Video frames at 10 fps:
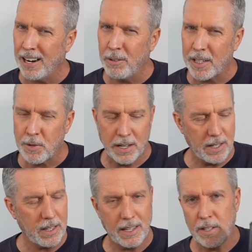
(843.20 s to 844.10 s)
I don't really
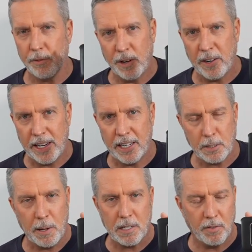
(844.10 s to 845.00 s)
trust it. These are very
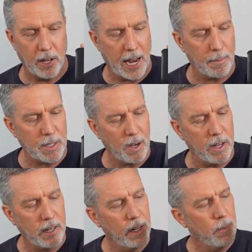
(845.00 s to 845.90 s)
inexpensive on
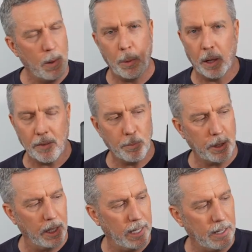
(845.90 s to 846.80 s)
Amazon. Maybe I'll even
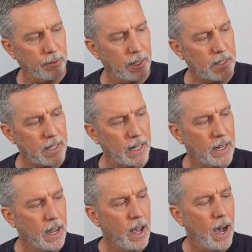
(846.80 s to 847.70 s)
put the link for this thing.
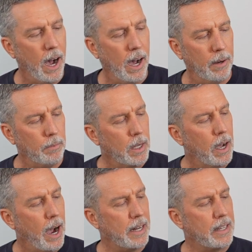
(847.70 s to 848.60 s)
Um,
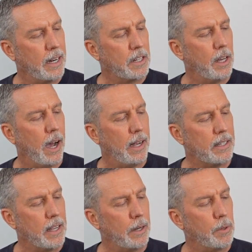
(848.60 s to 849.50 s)
I set it to the
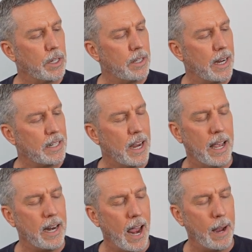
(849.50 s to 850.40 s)
highest setting, which is a
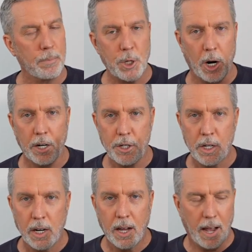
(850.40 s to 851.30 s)
ten amp
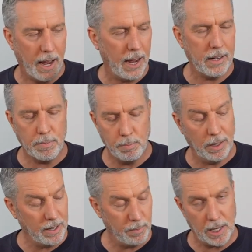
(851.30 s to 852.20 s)
charge. And
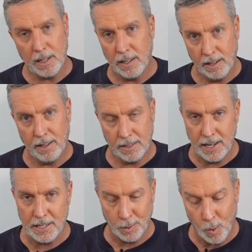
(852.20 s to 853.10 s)
believe me, it
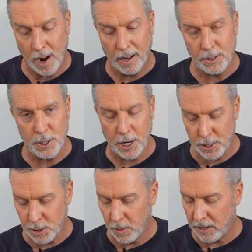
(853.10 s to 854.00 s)
takes a while to
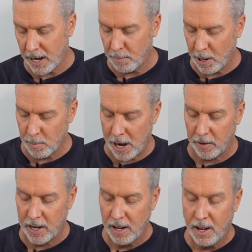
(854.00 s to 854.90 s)
charge a two hundred amp hour
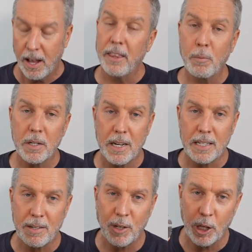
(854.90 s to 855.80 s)
battery. And then what
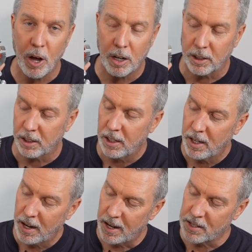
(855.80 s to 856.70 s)
takes even longer
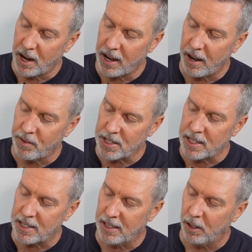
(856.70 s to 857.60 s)
is I have a
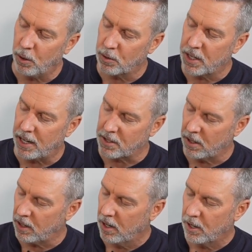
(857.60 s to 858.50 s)
D C load
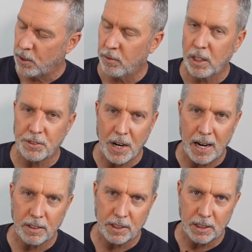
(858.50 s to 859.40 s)
tester. You have little
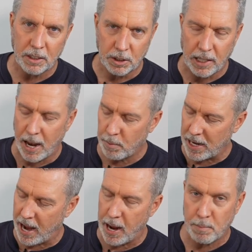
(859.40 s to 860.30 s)
dials here that you say how
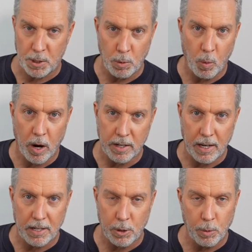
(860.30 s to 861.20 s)
many amps you want
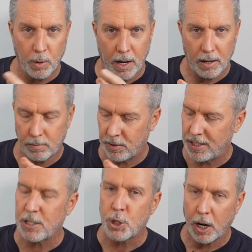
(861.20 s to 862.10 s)
it to uh,
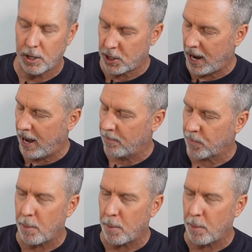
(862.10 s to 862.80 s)
discharge at.